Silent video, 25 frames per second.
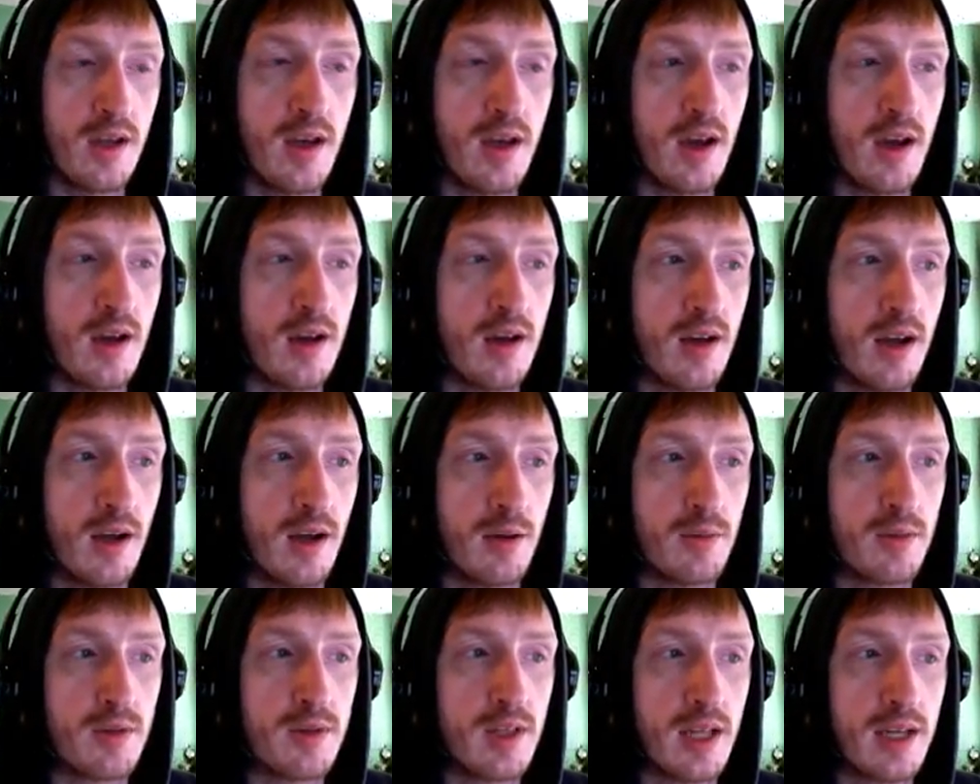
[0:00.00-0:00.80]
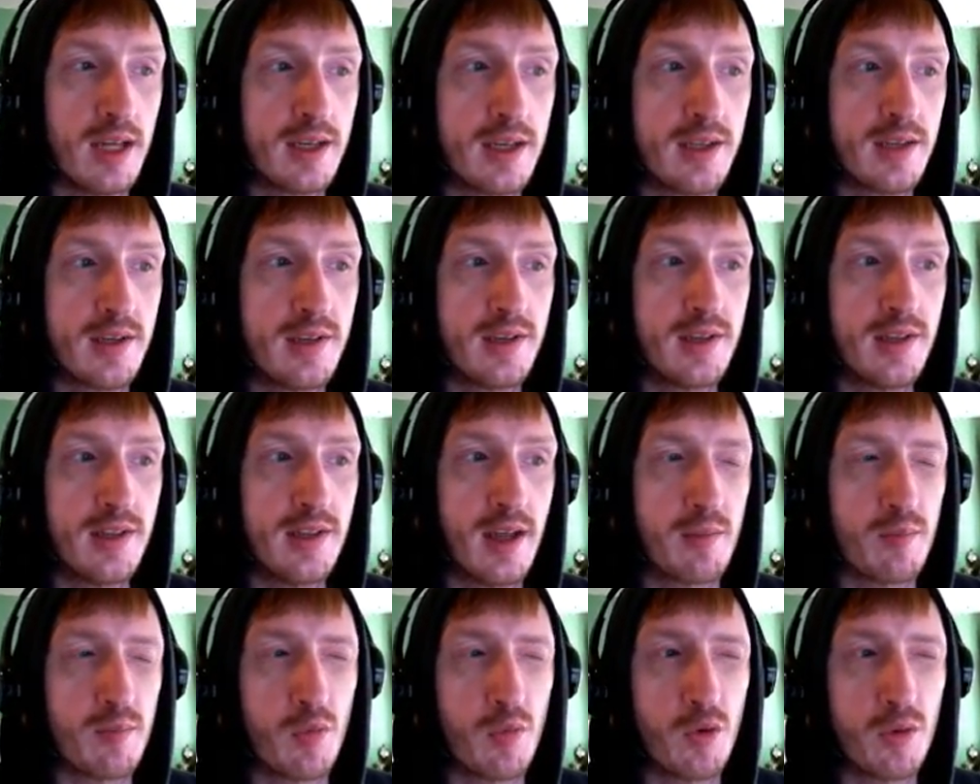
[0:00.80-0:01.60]
I would like to see
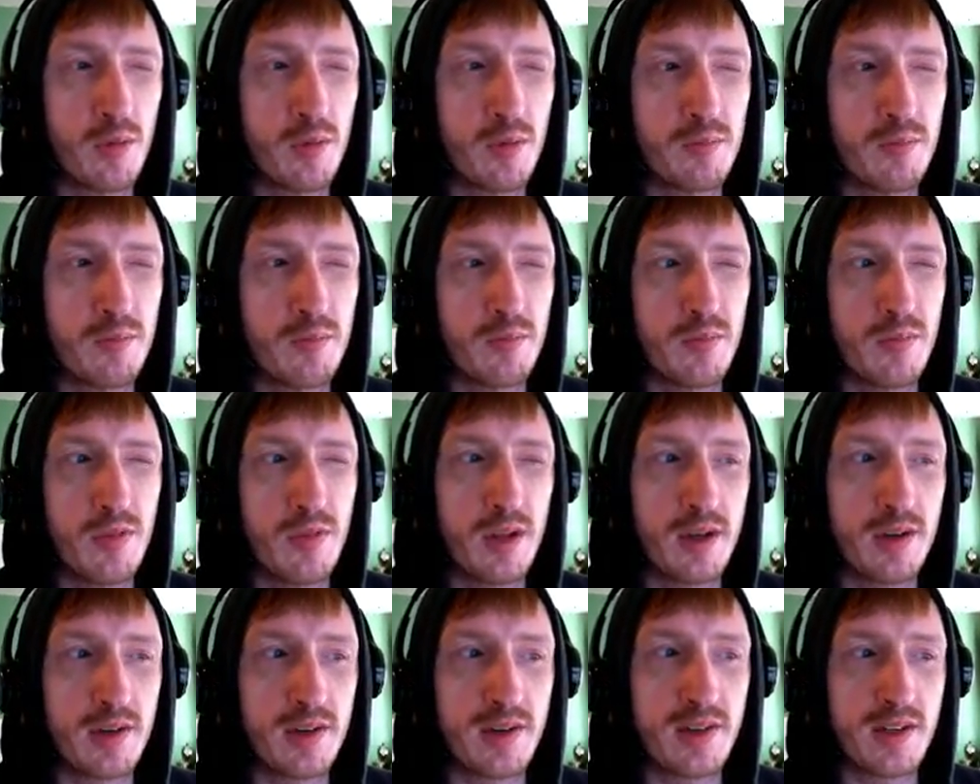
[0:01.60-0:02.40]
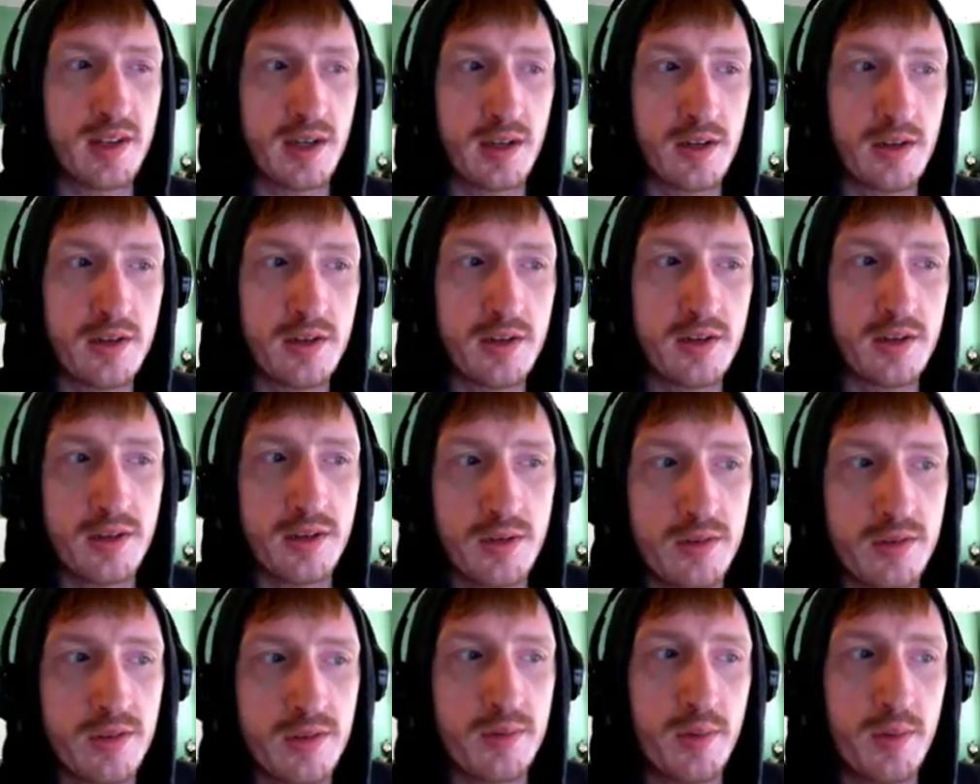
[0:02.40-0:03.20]
that more than a stealth
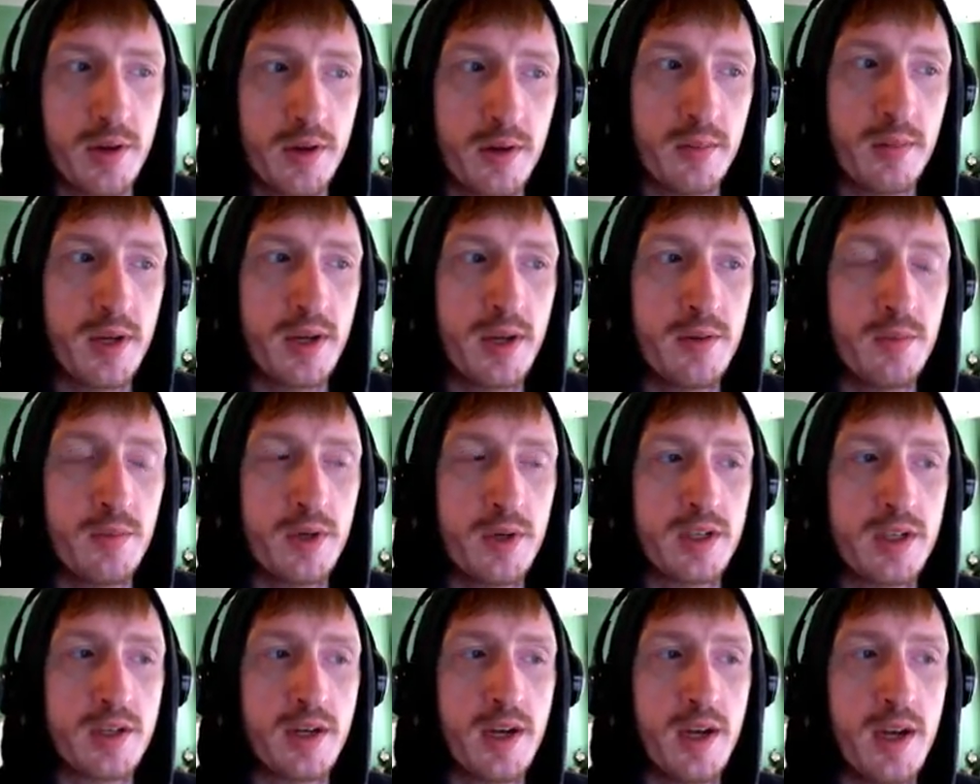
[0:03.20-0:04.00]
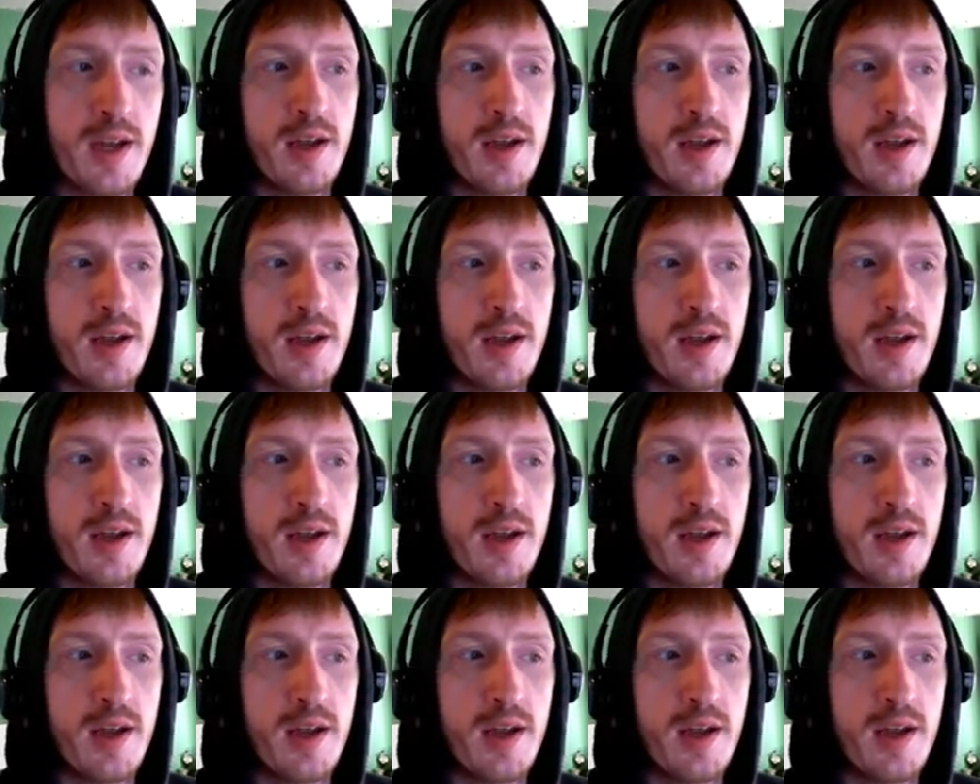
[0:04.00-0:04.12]
suit Spider-Man, which